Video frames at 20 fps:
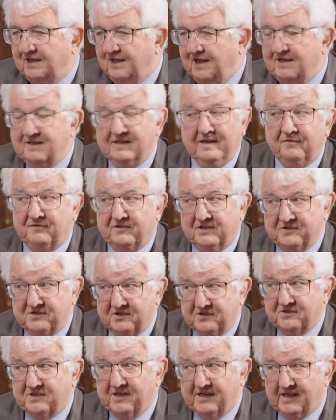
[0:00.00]
And if this
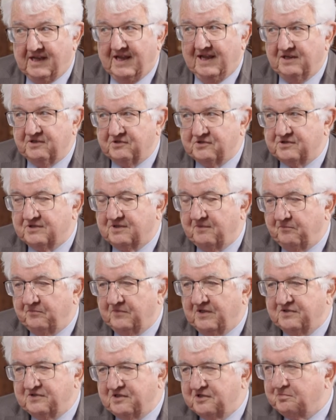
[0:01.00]
is the case,
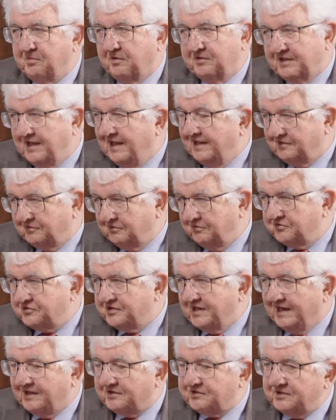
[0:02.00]
this is what I had
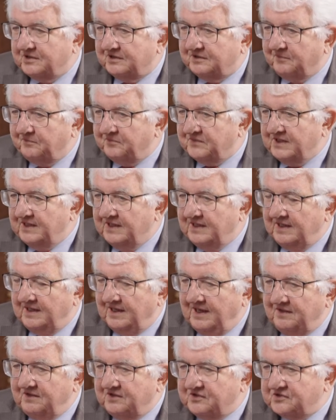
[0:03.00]
conjectured.
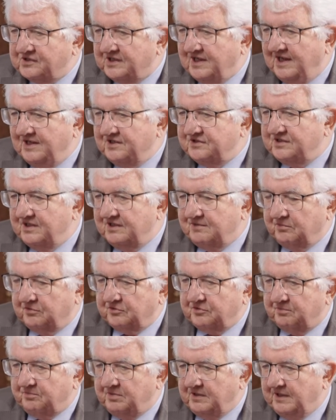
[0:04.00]
In this case, it
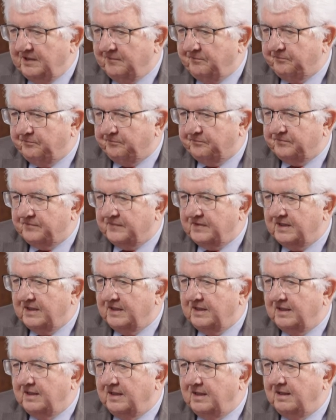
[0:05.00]
would be
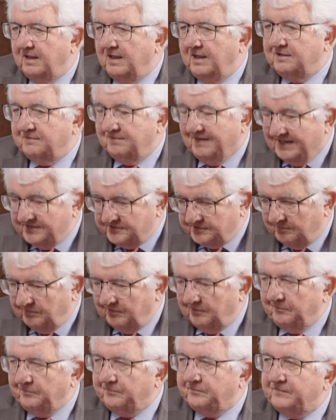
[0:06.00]

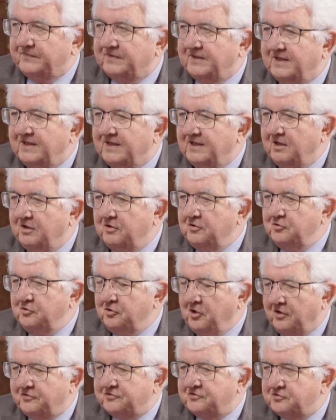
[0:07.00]
advisable
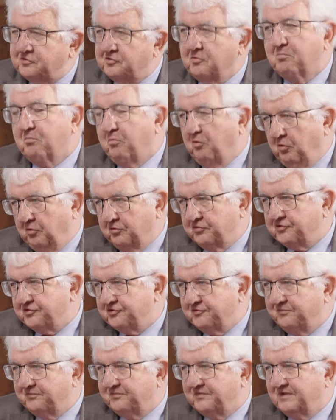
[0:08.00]
not to
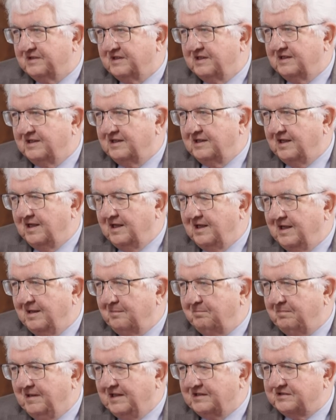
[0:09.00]
pause,
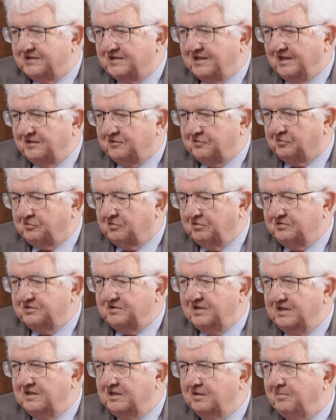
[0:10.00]
but to
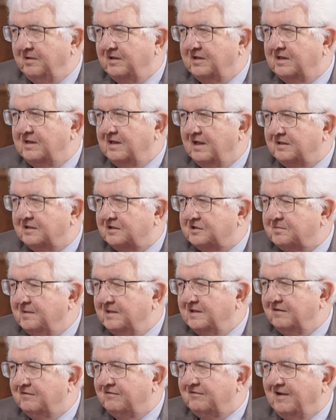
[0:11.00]
continue with another
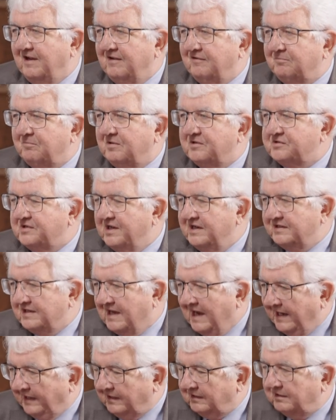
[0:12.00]
25%
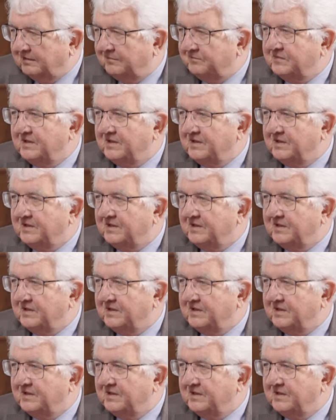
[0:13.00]
hike.